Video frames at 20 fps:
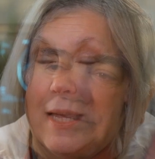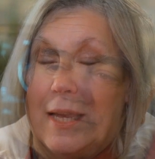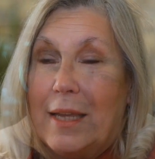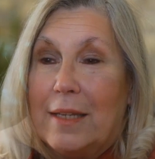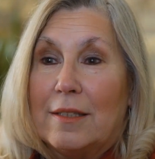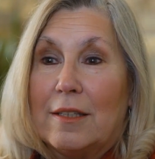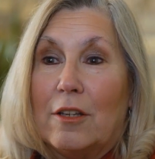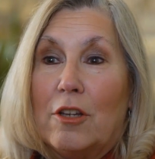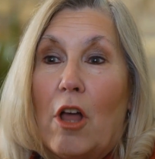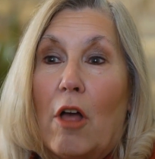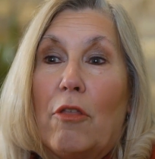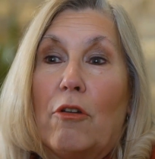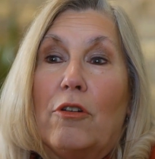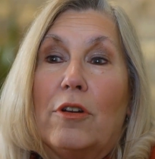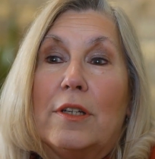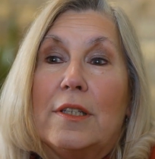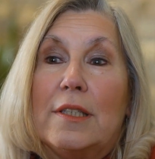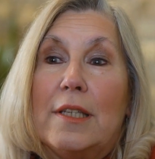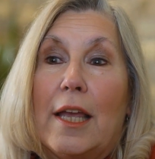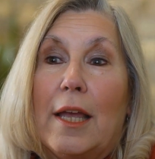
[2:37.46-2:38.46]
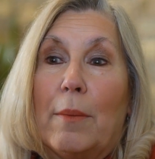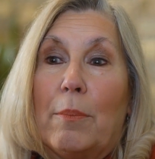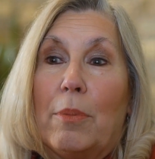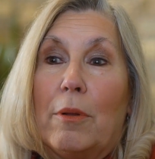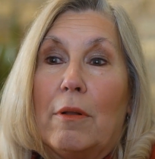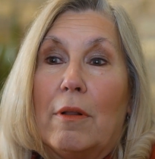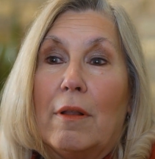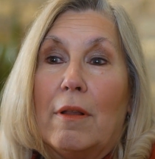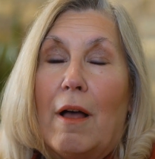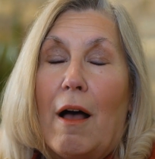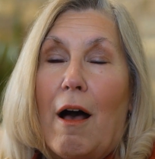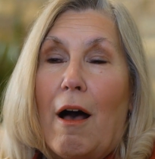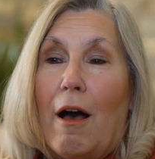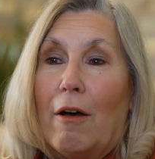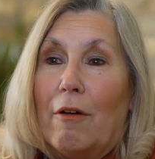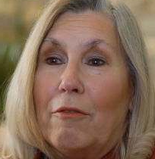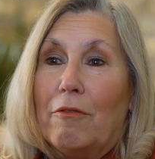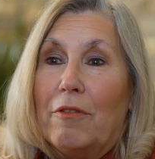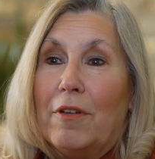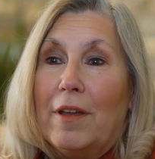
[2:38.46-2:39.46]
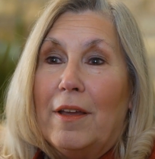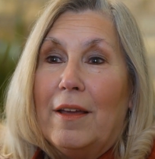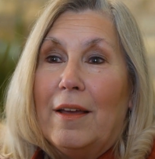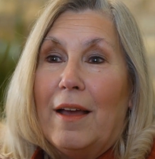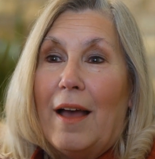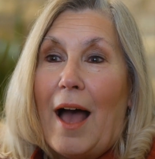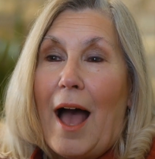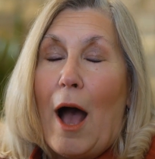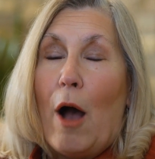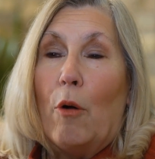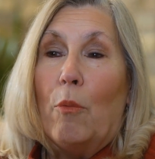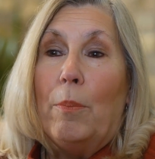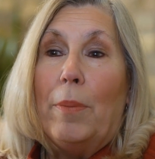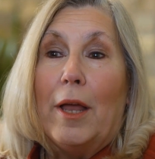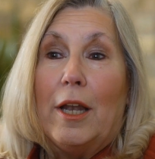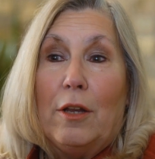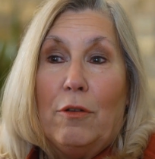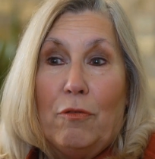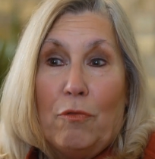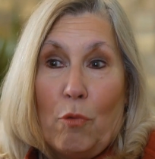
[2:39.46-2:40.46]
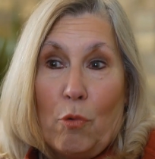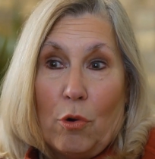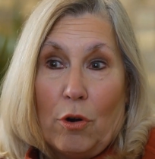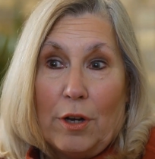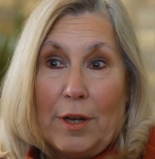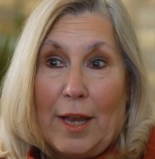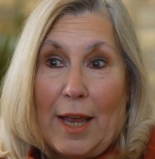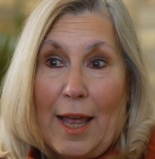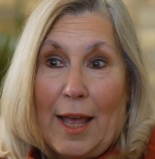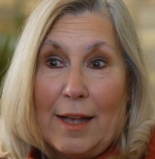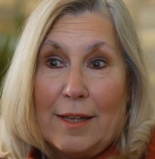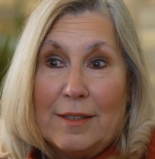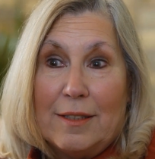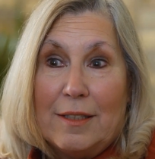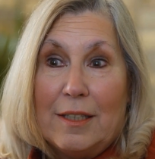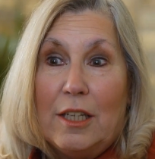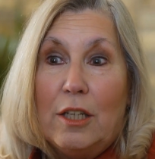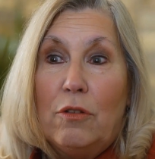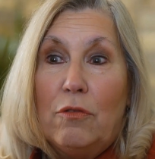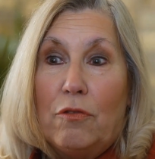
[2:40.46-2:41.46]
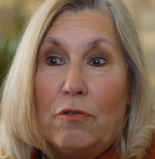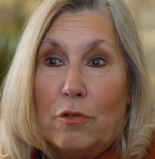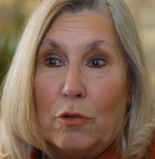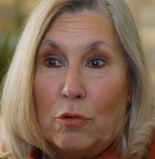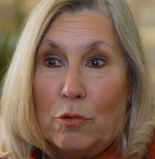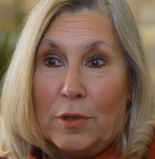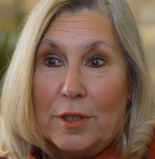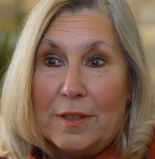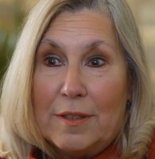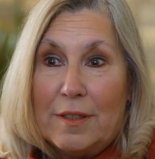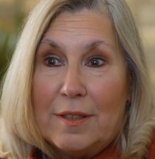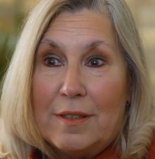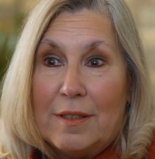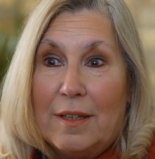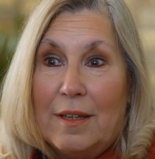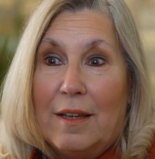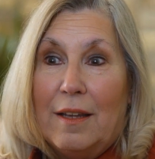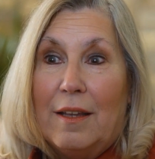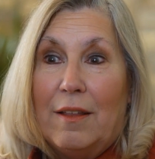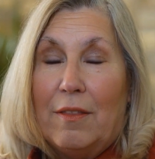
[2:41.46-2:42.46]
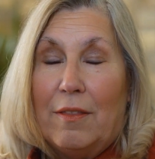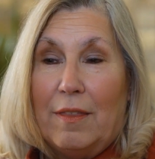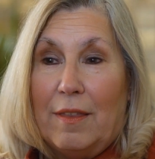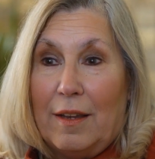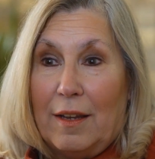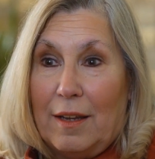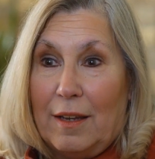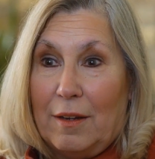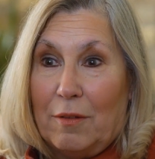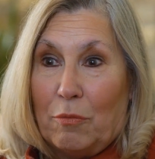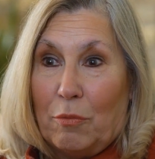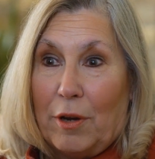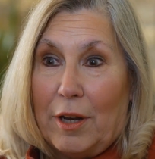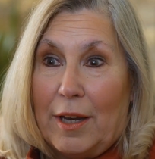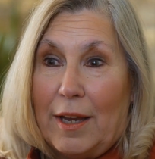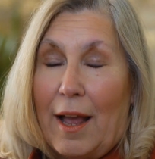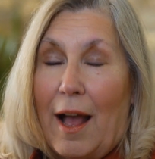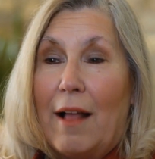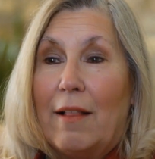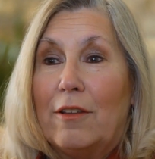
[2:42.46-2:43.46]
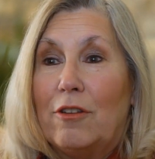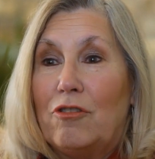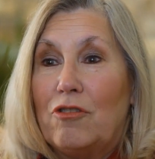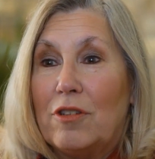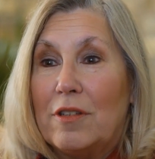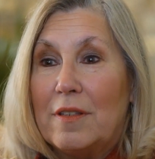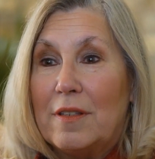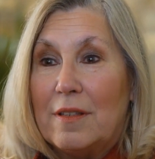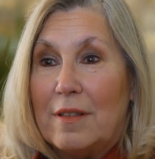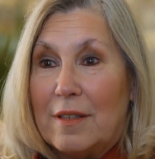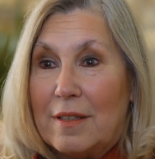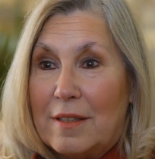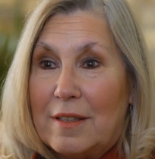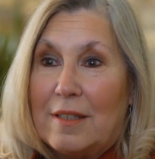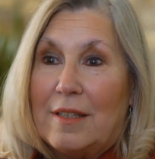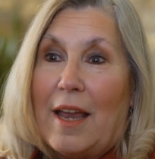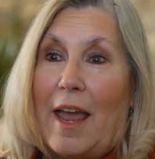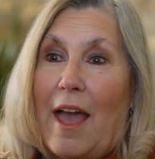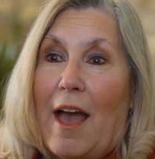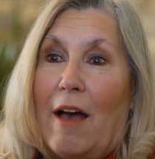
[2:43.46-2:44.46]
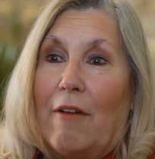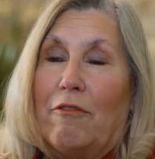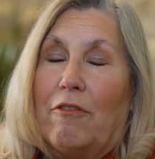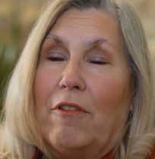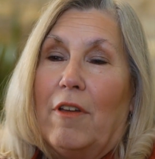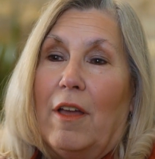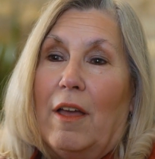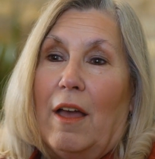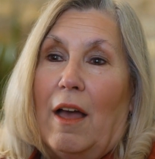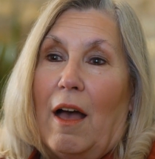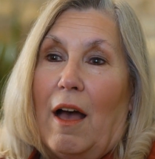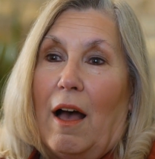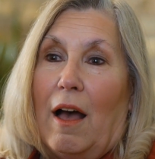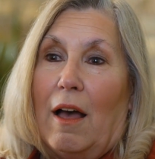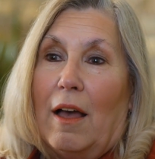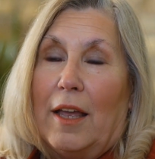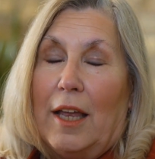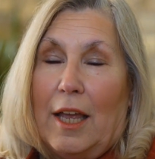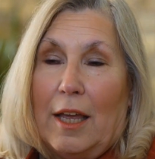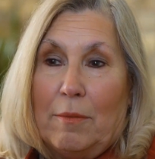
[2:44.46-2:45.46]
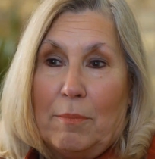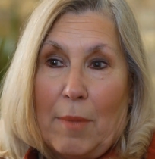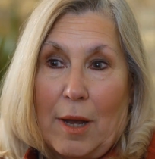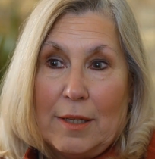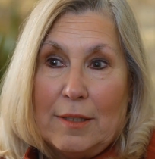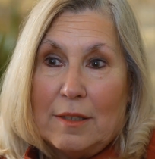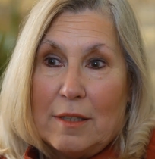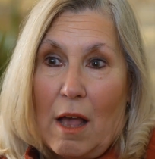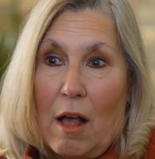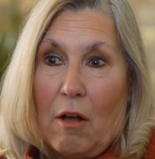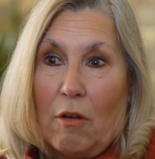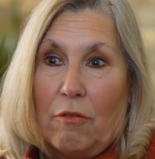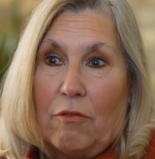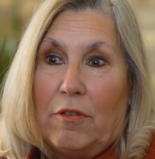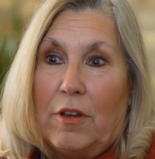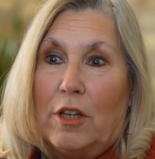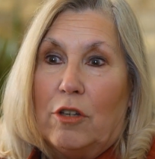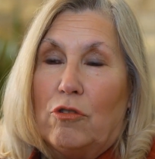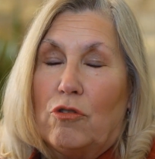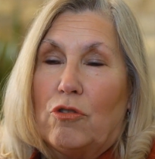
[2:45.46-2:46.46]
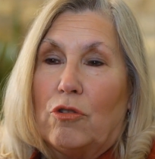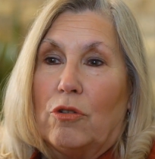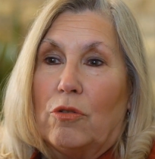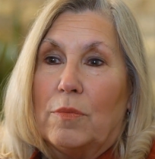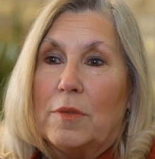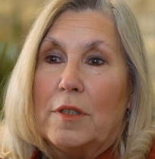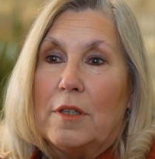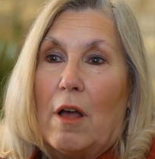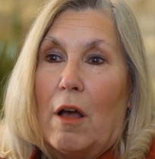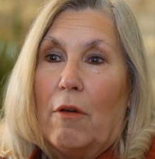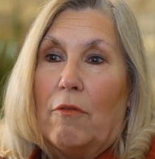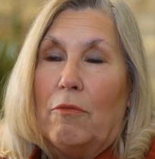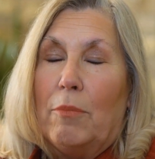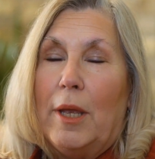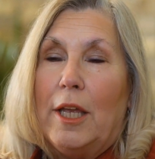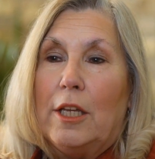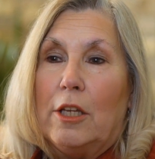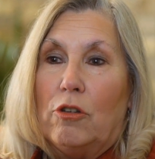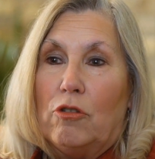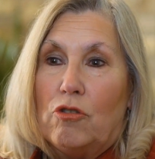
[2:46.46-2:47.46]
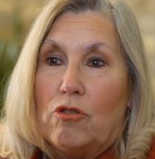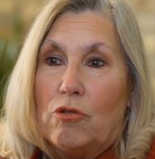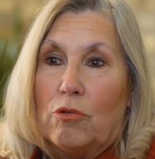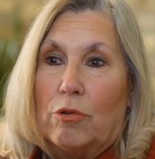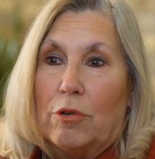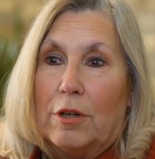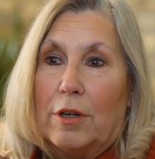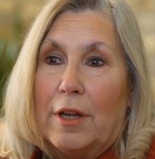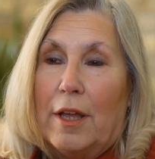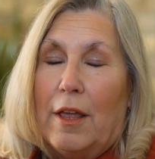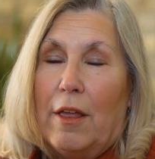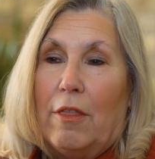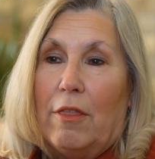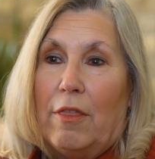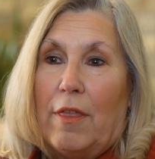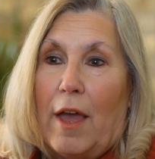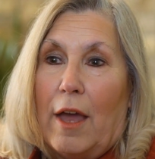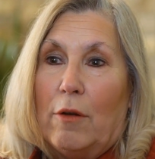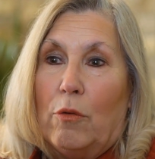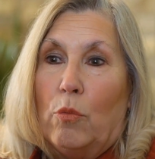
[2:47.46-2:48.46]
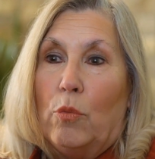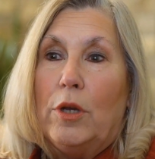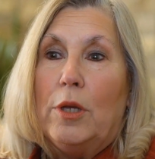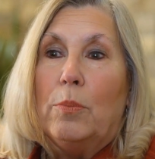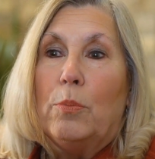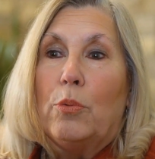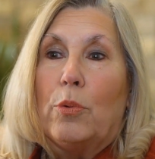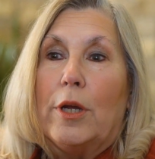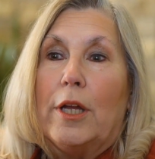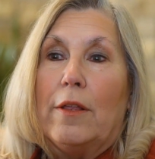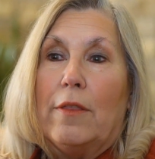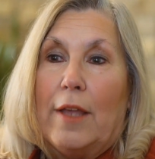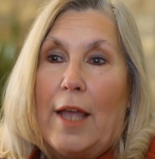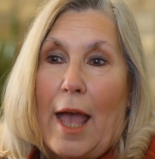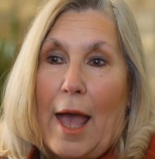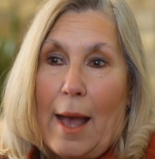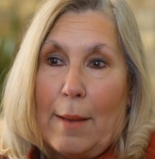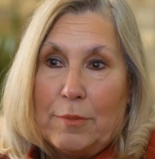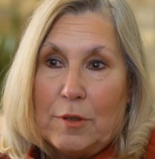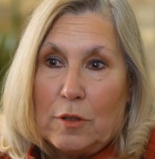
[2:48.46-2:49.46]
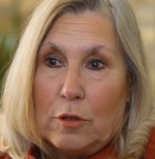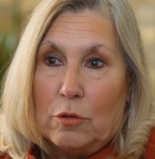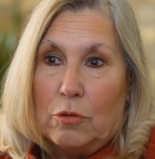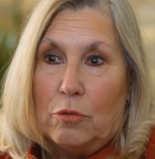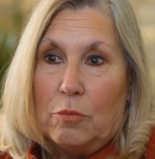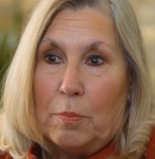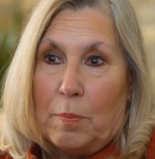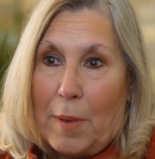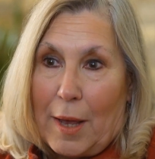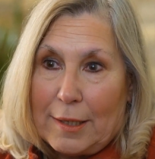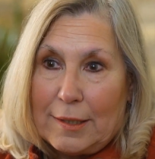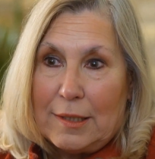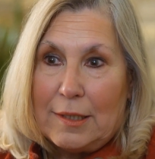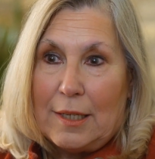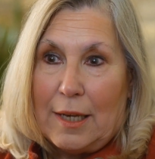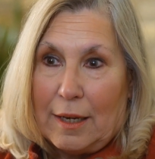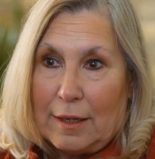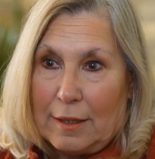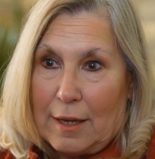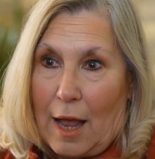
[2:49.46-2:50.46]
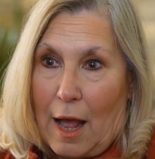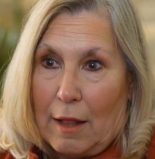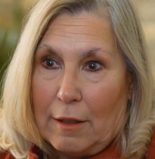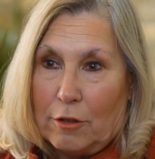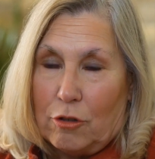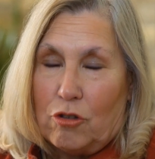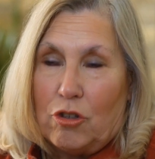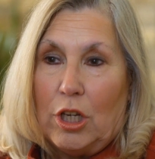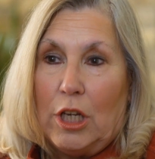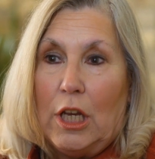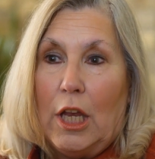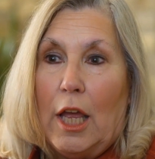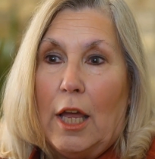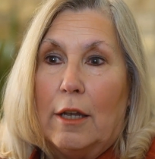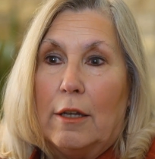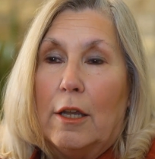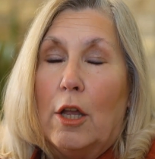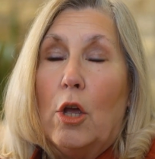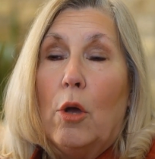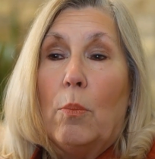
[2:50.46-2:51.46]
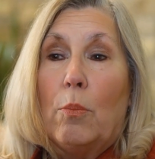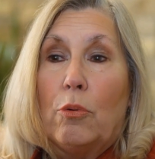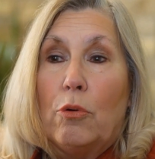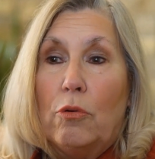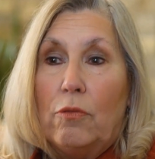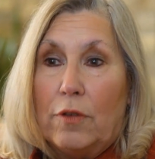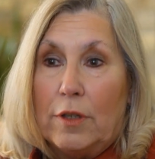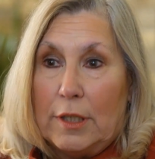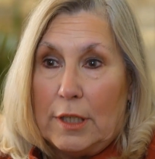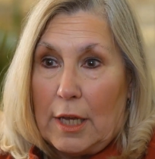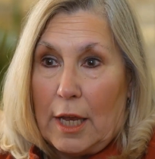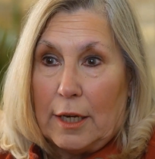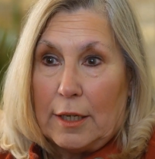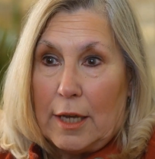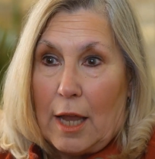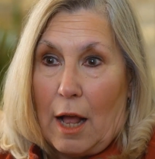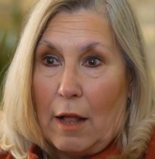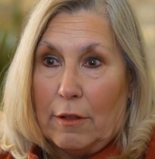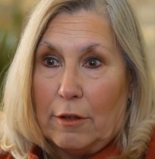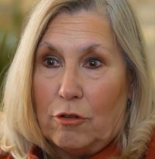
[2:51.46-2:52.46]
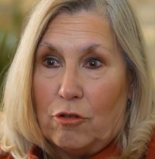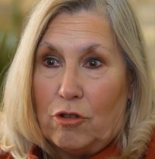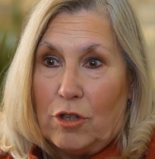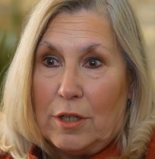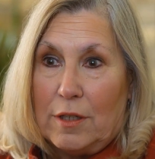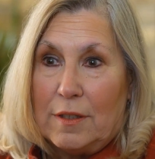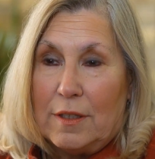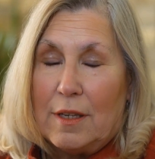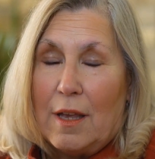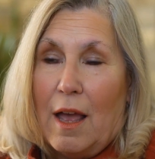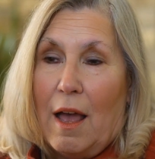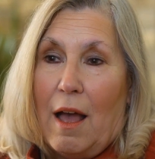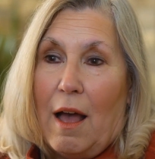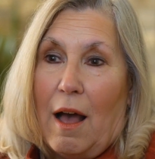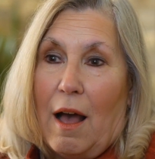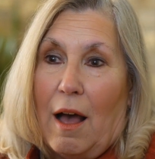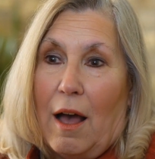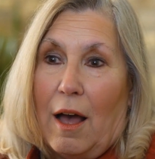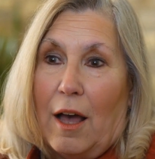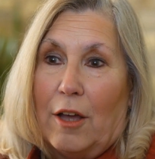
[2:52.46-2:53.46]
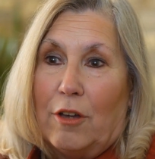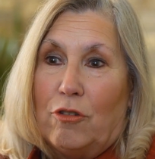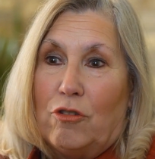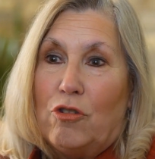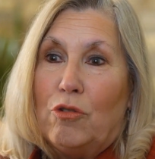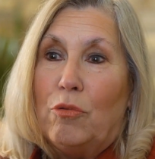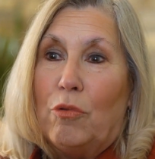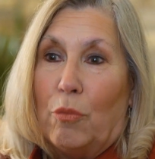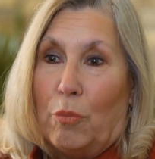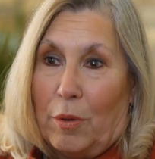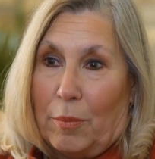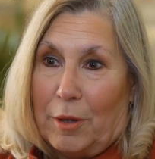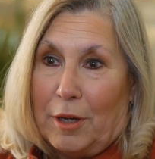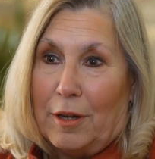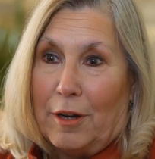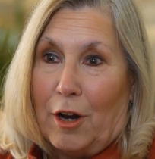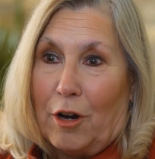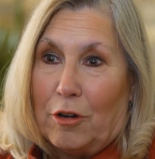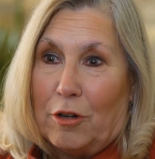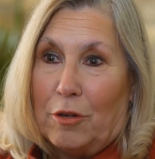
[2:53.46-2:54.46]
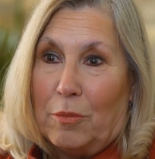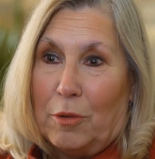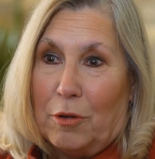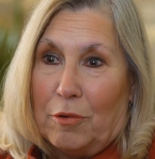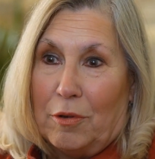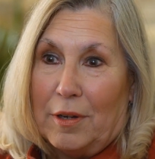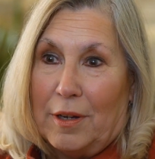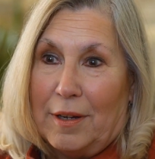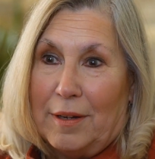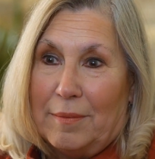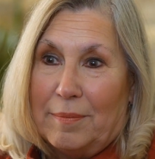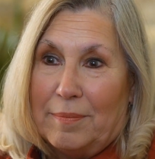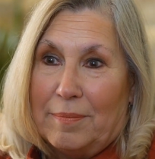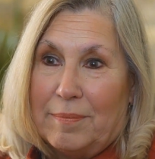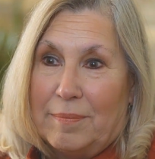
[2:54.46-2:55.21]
It's another example of how Betty Ford has influenced the radiologists, the staff, uh, and myself in terms of making sure that we bring the absolute best technology and proven technologies uh, to the women in our community.